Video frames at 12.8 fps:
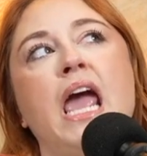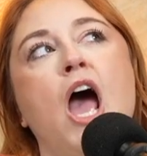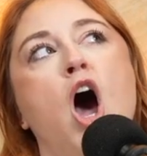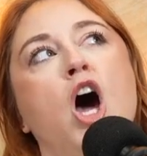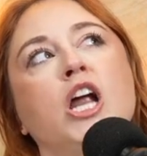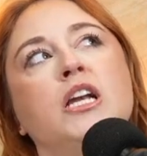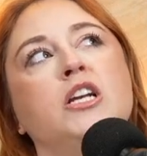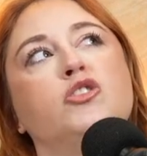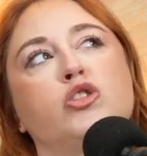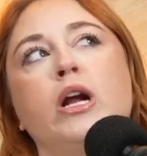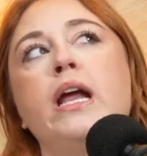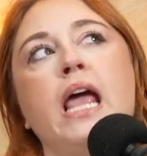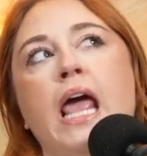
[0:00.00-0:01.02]
on
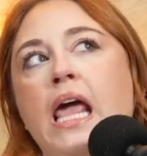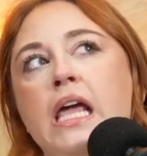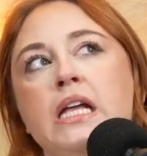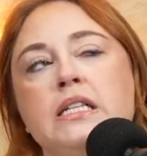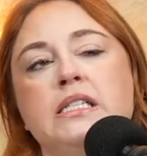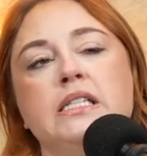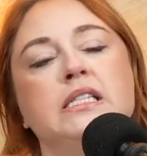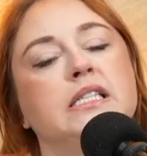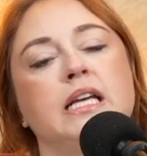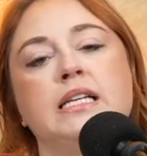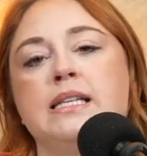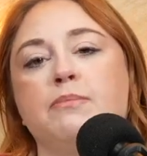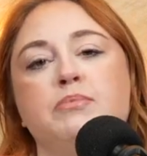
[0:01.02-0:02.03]
tray 8 since like
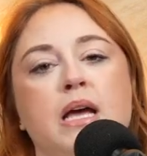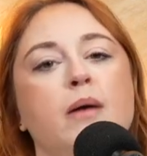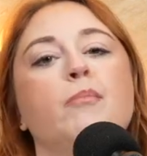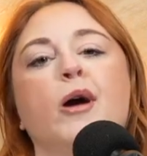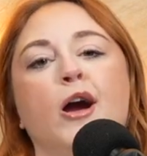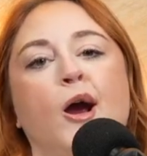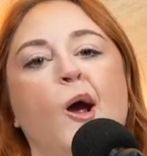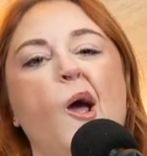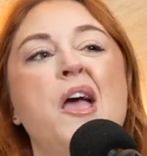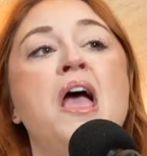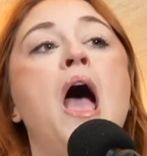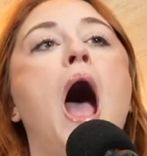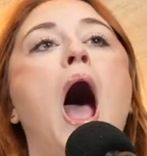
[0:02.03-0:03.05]
September.
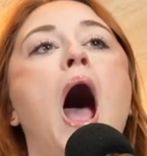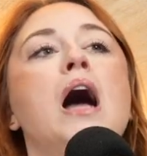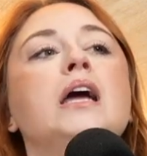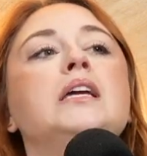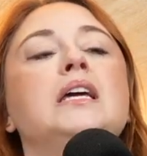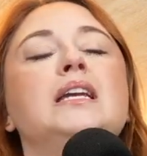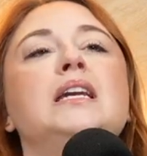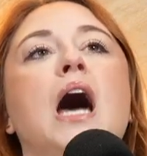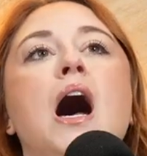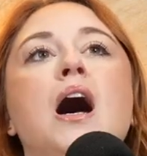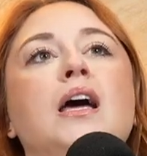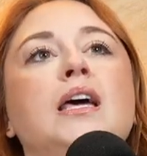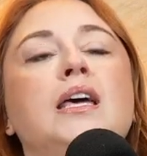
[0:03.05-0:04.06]
I
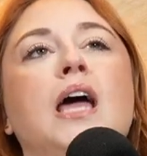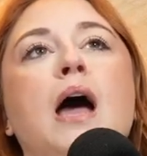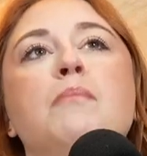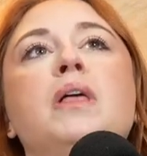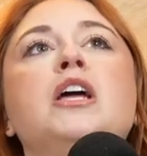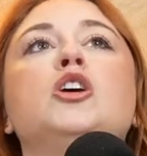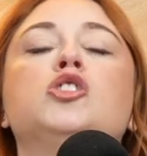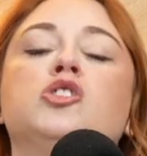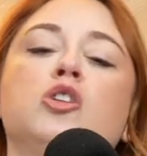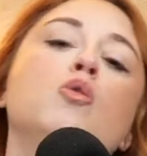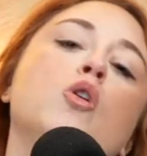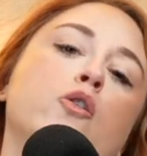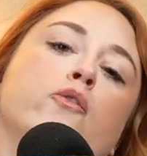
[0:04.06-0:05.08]
cannot, I'm like
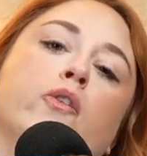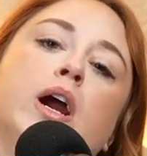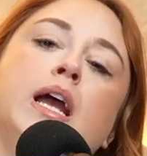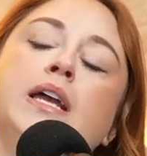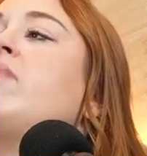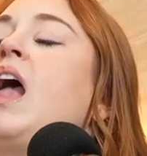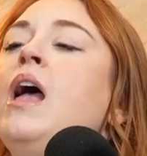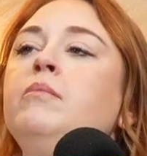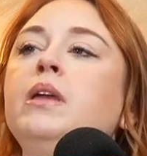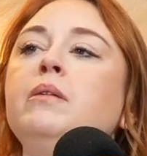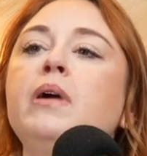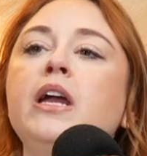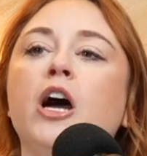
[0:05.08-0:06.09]
so over it. I
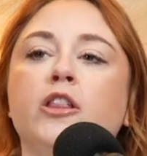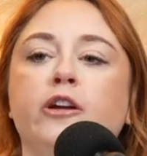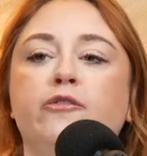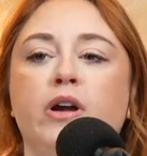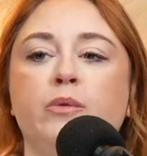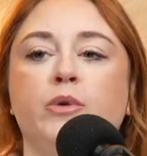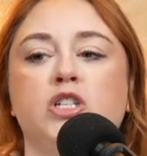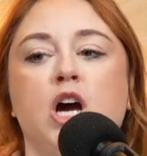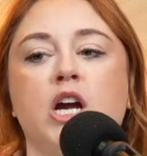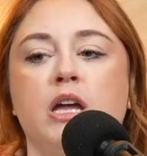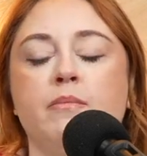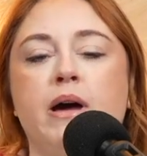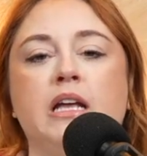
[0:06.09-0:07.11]
mean, my other friend were
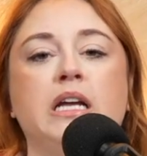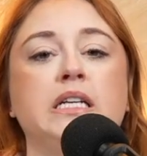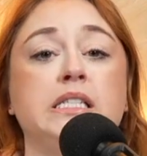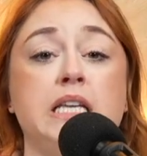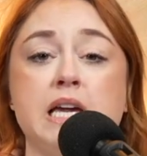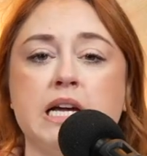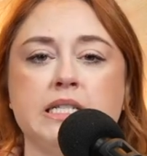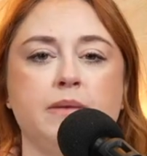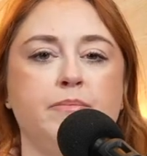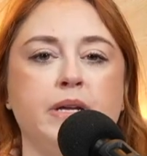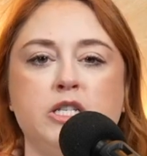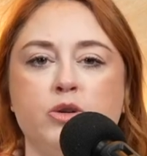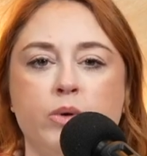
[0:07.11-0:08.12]
talking about it because he hasn't
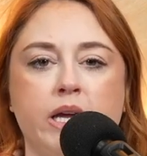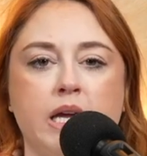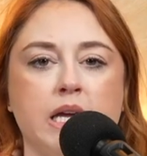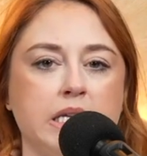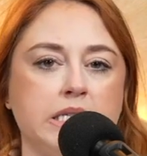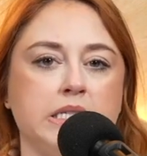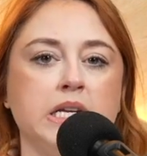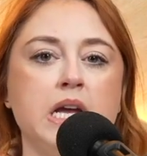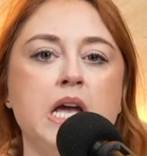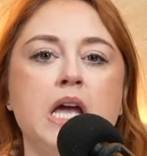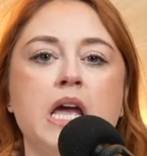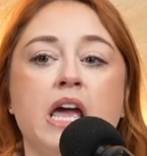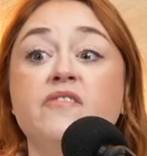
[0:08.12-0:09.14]
been doing his
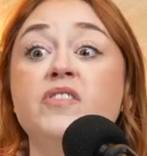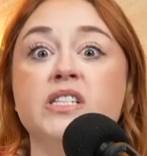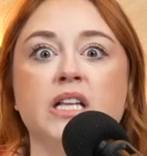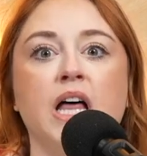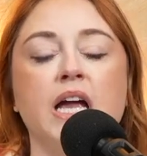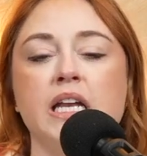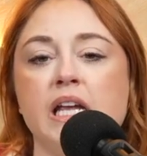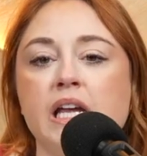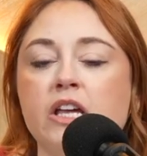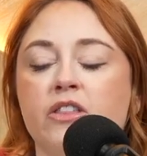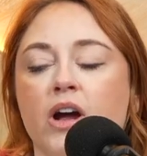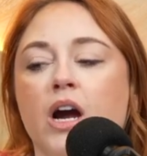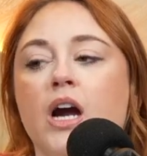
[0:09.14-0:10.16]
Invisalign
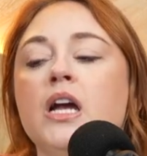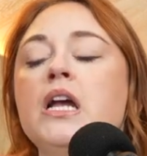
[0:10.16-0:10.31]
either.